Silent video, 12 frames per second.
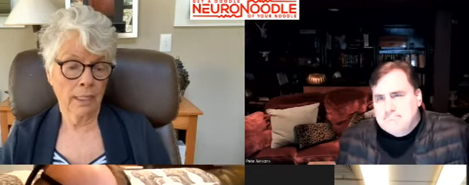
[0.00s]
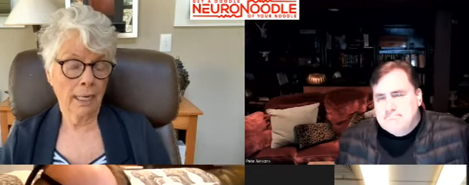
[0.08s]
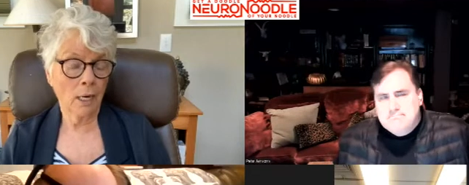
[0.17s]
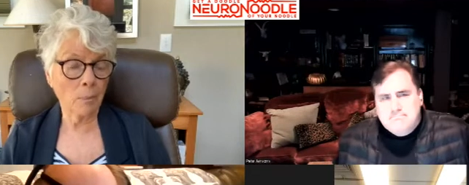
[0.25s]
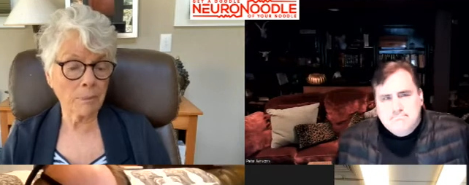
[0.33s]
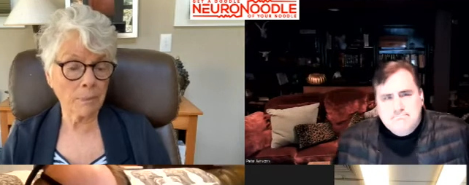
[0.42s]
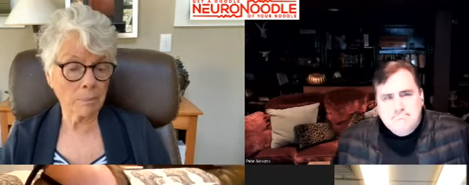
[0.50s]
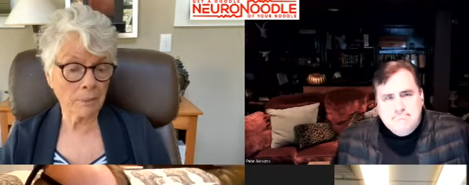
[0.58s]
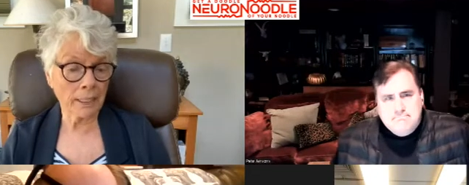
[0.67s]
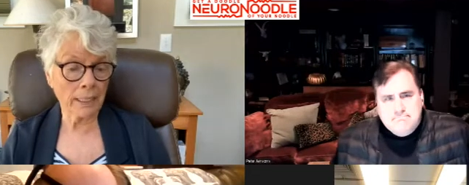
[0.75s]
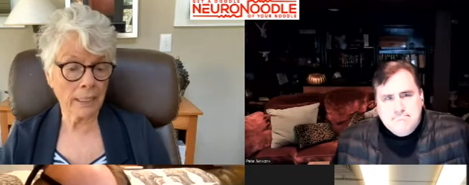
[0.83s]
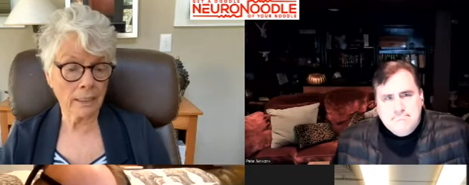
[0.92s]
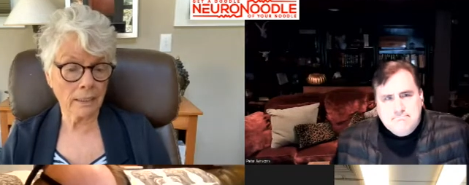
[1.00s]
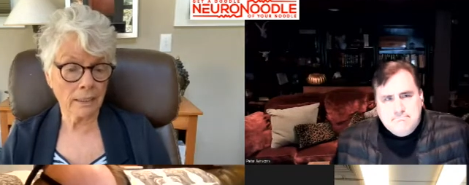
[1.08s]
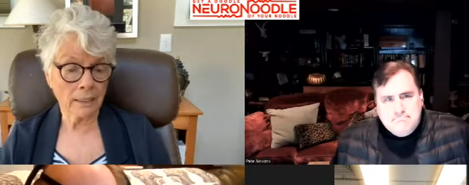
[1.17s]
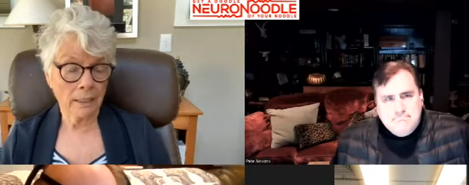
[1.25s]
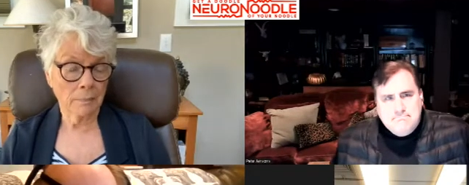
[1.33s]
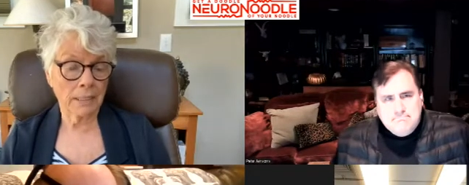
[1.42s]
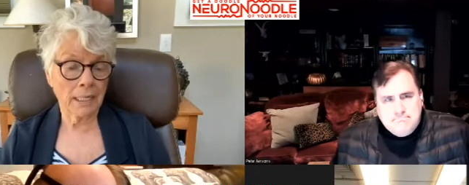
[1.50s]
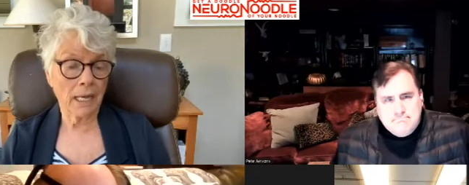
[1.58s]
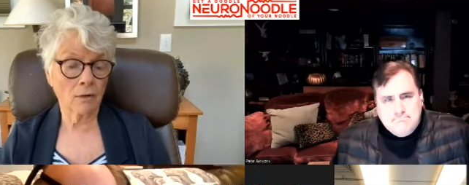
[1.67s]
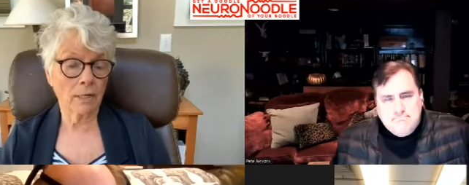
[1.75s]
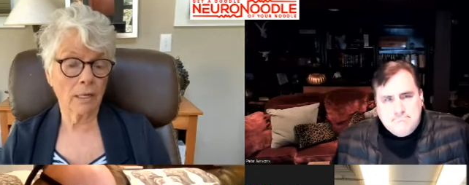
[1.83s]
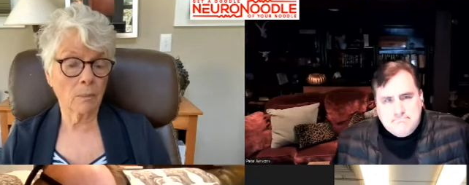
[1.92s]
Speaker 1: help the brain, but
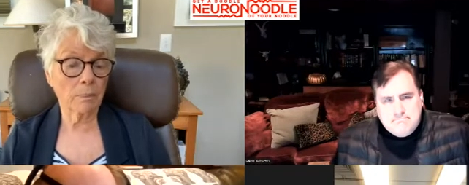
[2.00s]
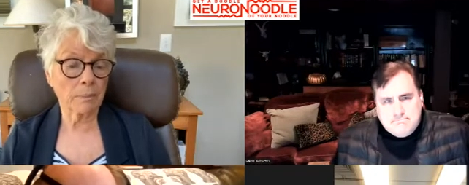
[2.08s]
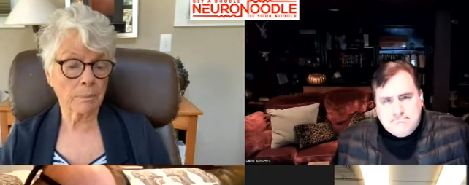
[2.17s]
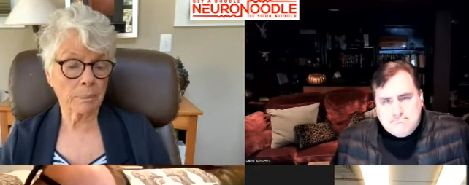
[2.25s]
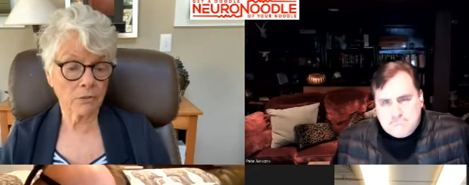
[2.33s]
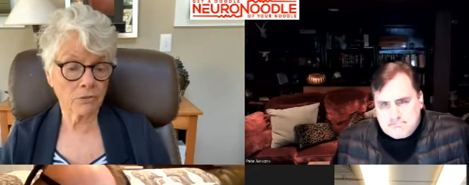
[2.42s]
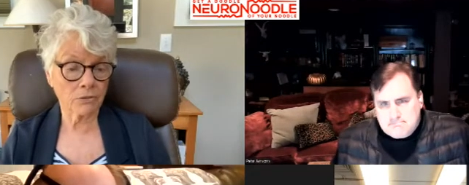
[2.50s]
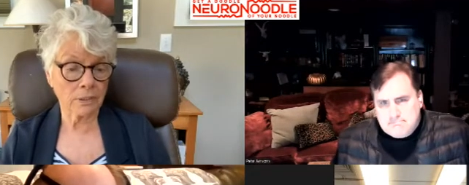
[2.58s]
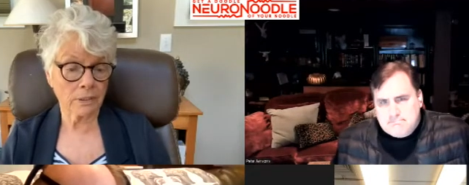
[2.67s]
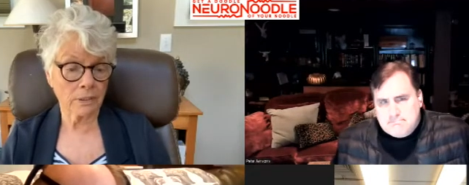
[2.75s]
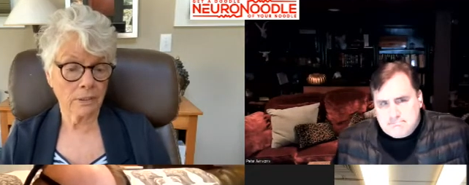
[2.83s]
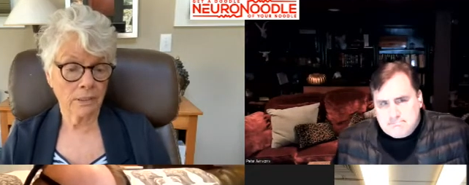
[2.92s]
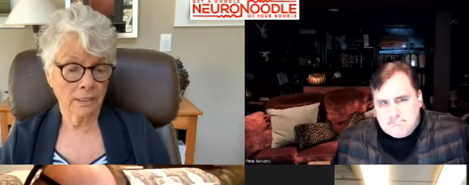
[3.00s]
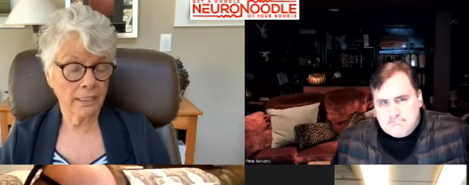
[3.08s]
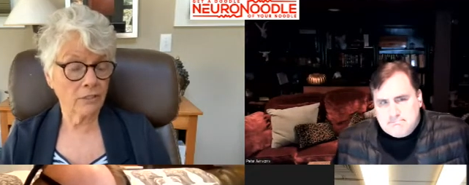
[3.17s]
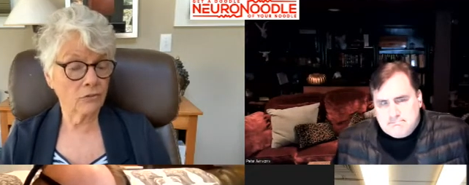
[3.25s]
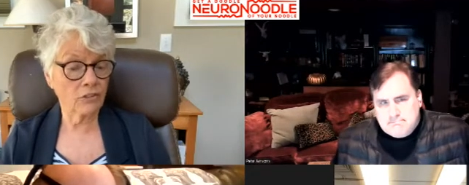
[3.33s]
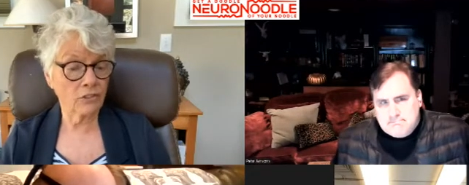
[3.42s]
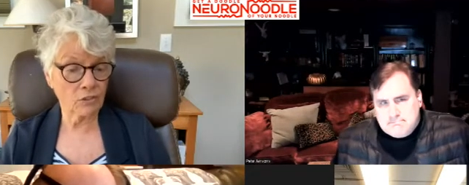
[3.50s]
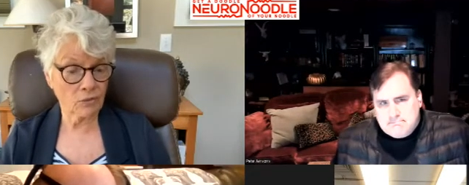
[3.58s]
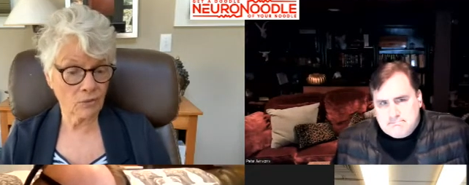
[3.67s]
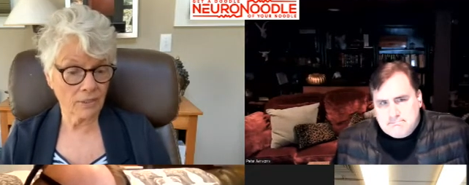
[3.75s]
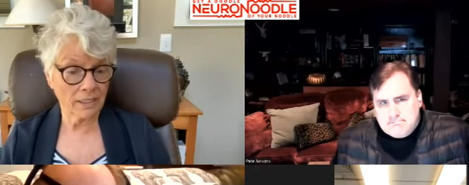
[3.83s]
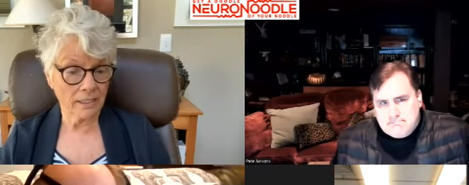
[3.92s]
how to help the person is the
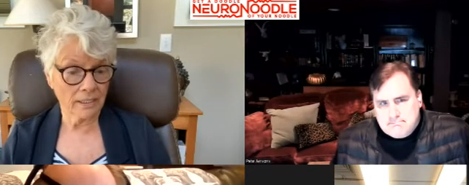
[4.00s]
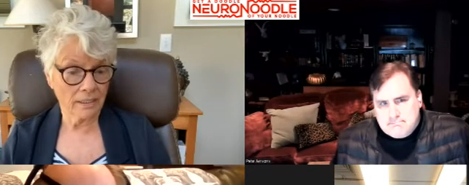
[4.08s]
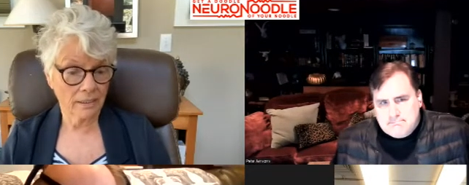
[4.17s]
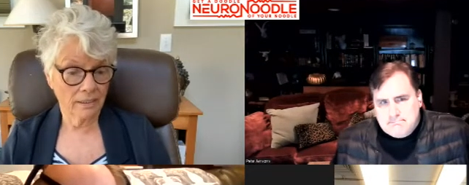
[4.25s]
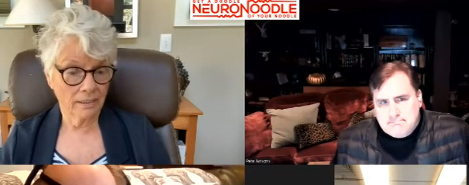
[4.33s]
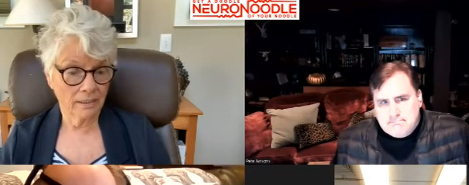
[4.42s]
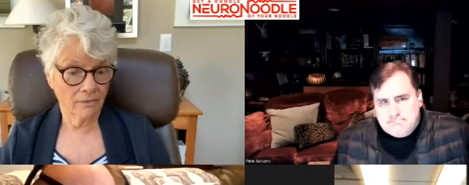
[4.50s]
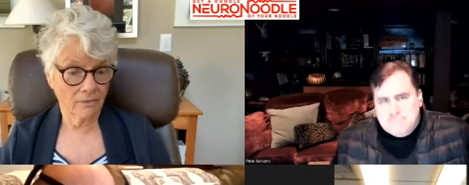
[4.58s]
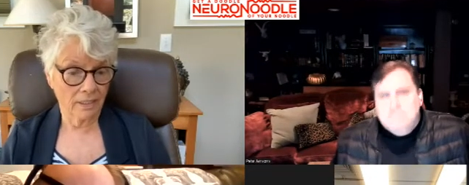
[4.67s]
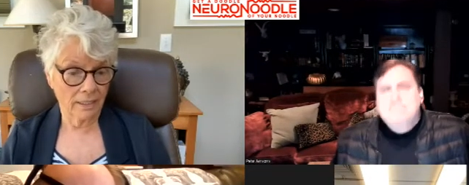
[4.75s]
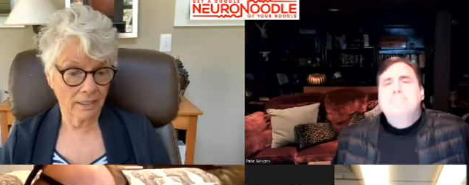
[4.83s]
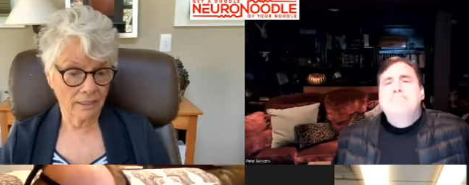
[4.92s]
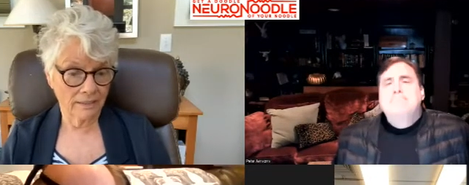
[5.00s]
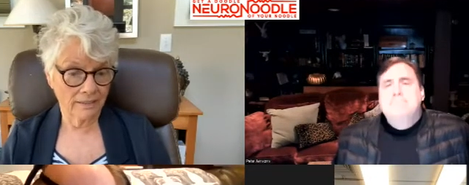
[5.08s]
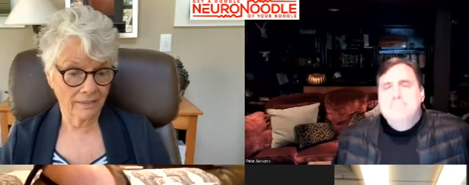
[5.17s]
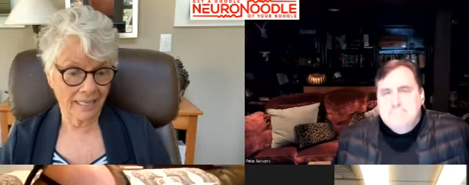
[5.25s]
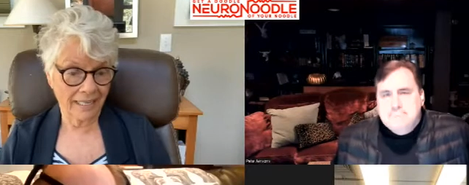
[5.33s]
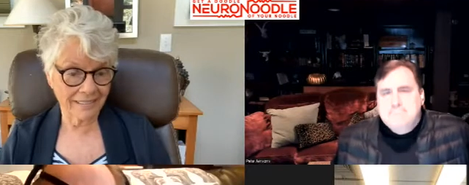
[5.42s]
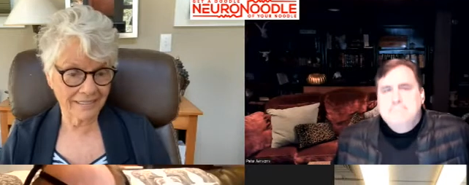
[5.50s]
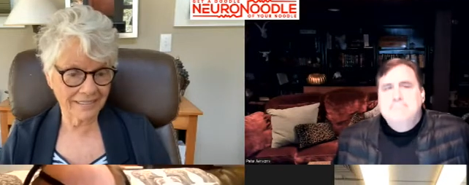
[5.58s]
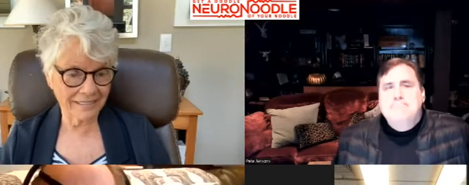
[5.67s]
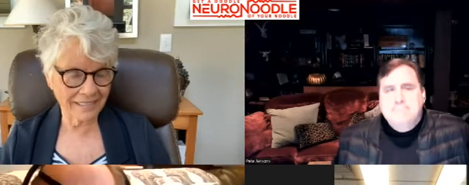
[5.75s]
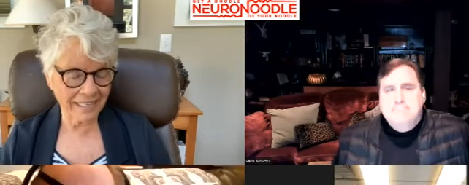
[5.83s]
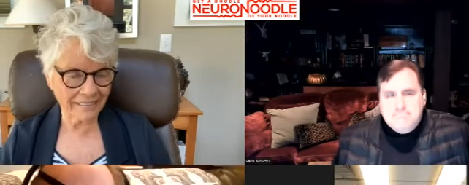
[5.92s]
degree, right?
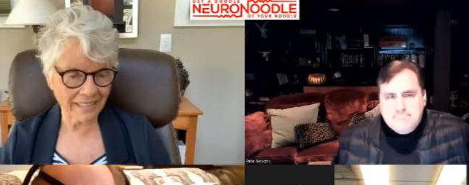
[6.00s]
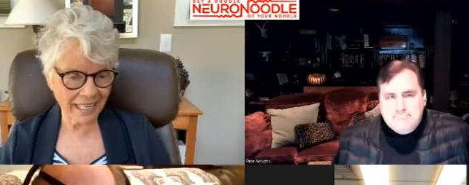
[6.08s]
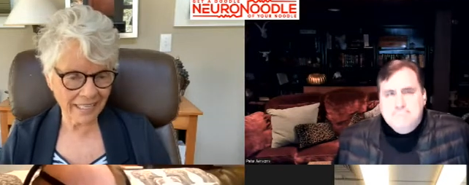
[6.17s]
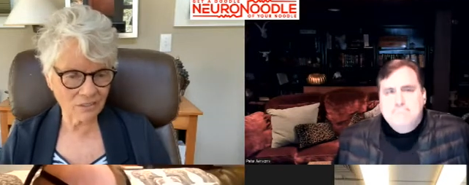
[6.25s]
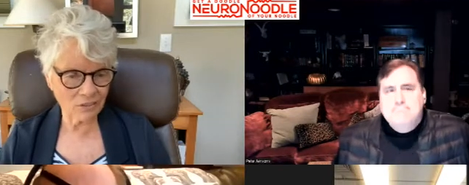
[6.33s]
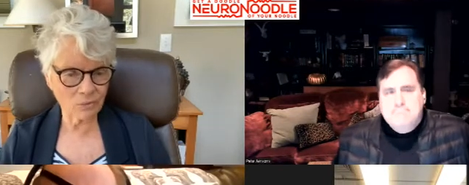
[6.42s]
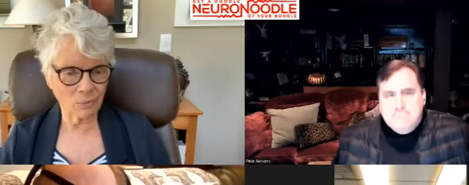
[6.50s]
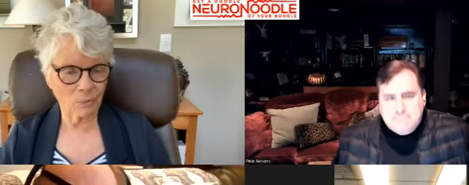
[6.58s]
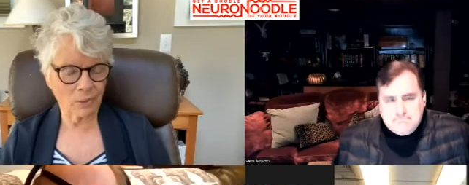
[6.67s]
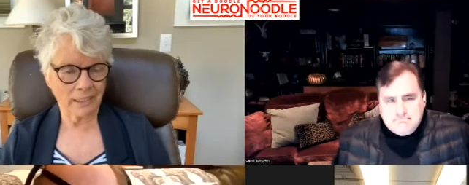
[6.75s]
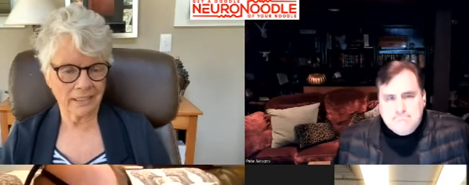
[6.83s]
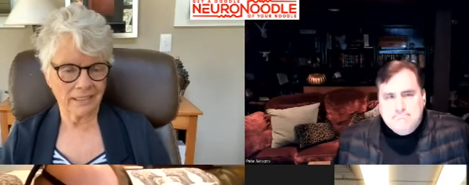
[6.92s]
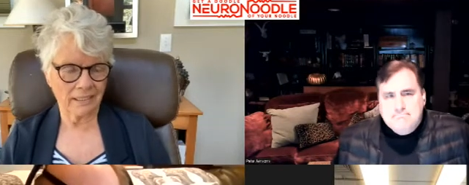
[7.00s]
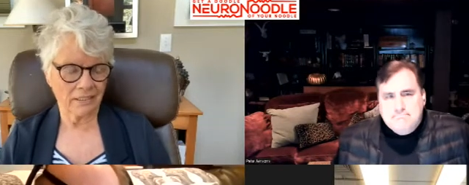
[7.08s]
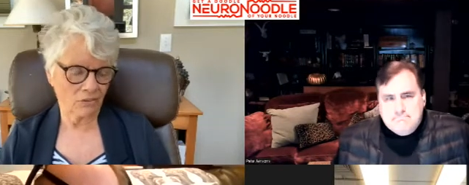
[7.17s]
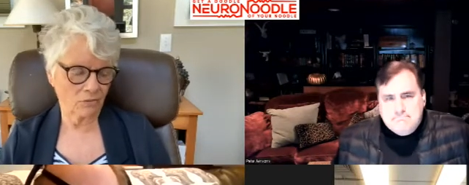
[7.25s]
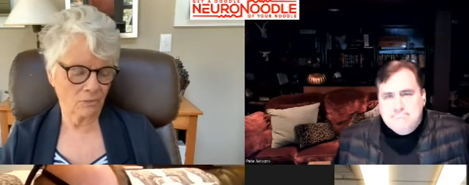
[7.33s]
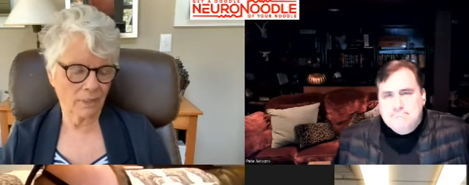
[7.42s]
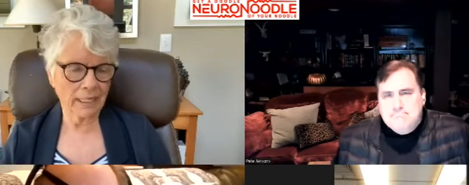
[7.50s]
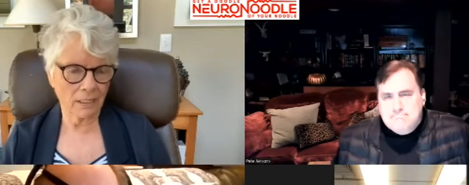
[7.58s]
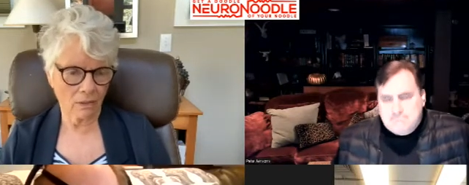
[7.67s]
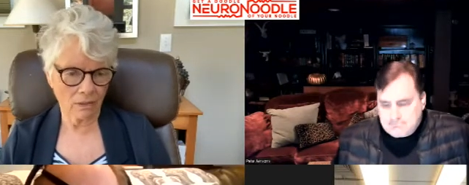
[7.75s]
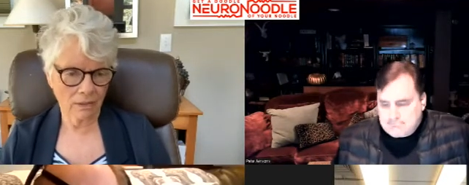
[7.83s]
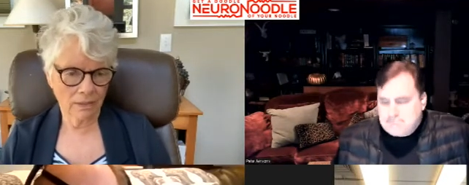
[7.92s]
And that's what is
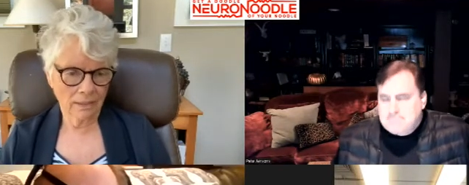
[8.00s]
vital.